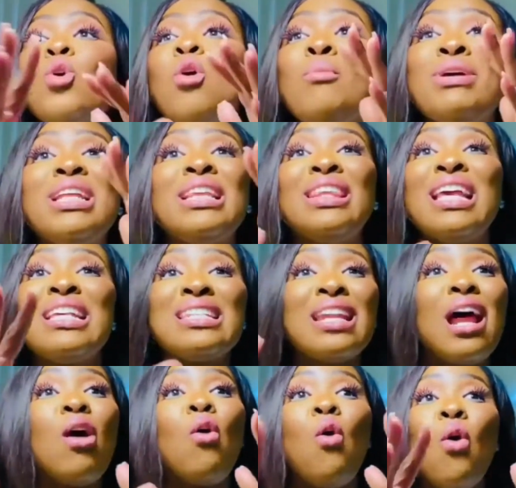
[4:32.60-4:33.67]
There's
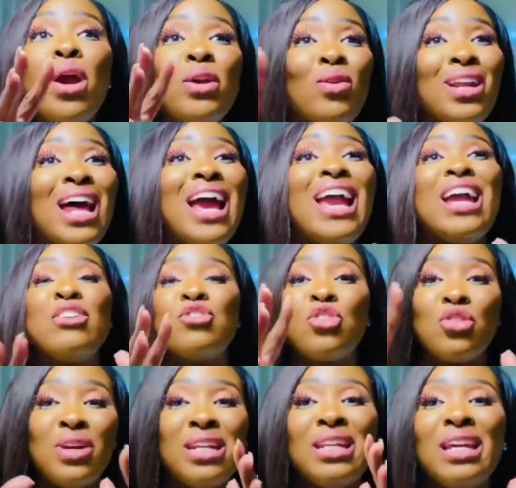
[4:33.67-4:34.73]
so many things that are
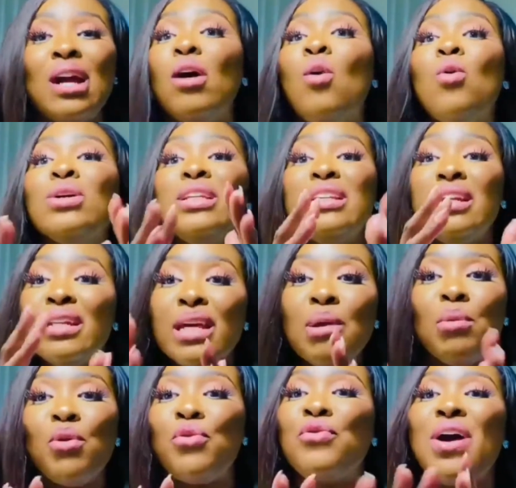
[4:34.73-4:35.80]
going on are air trendy
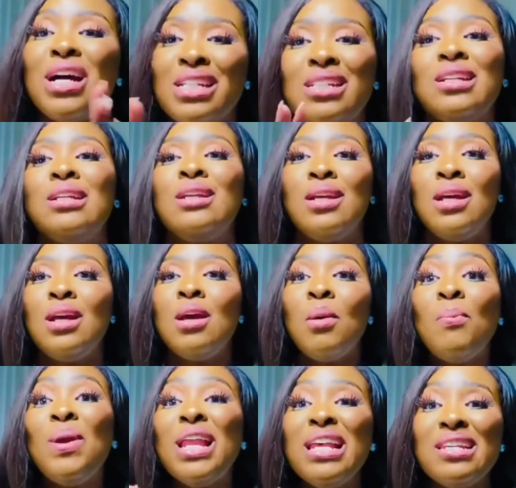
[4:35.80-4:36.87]
all in the name of
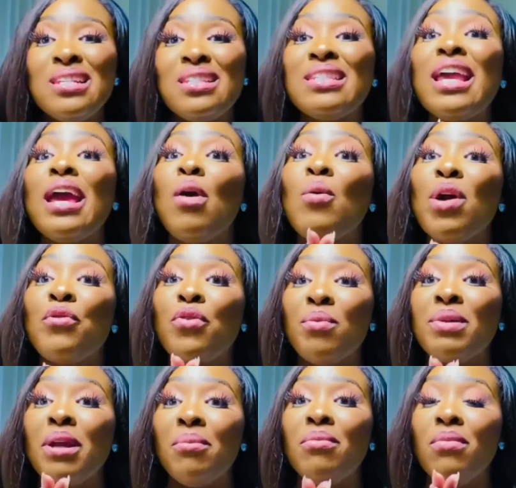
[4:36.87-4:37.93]
fashion.
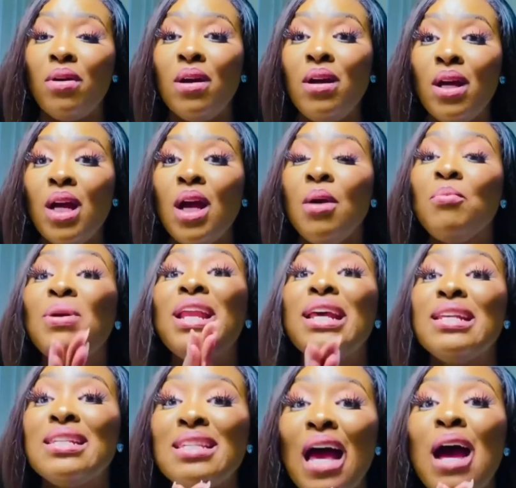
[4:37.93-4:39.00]
Please stay away from them.
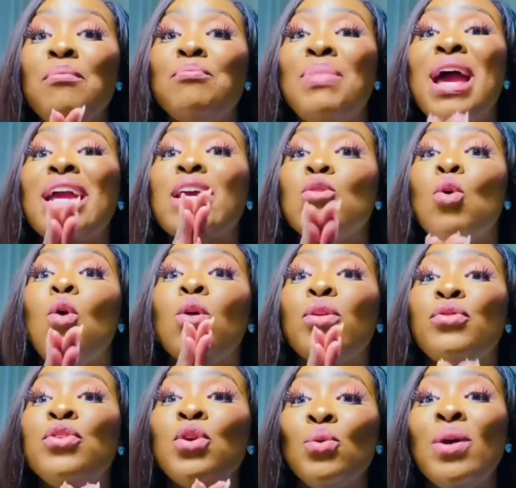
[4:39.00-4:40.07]
Please,
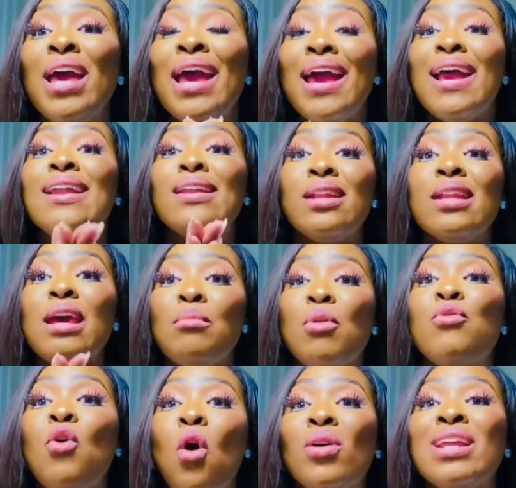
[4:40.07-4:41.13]
I'm begging all of you
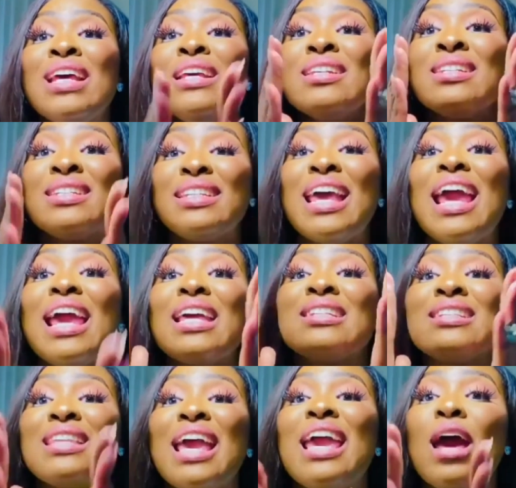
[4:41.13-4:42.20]
in the name of God,
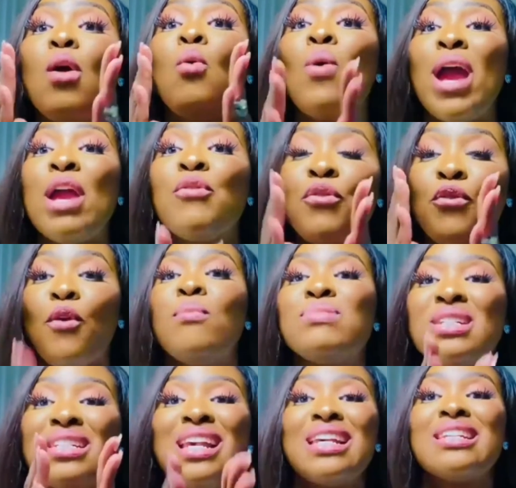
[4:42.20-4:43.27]
stay
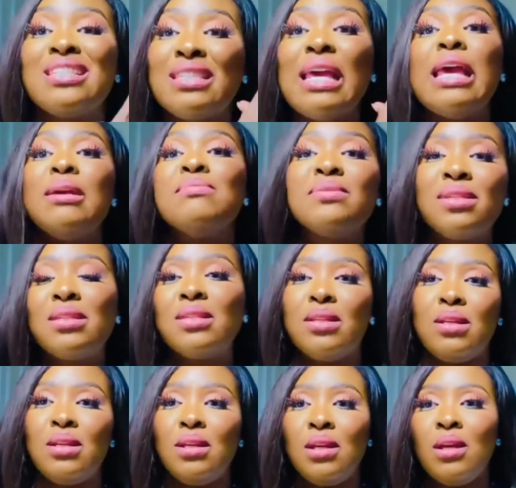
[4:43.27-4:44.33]
away from sex
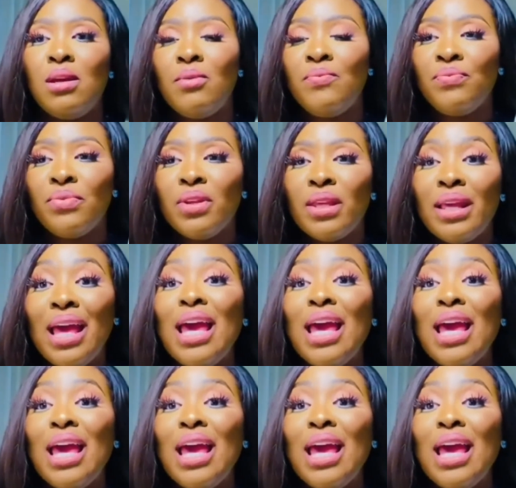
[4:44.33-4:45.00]
tapes.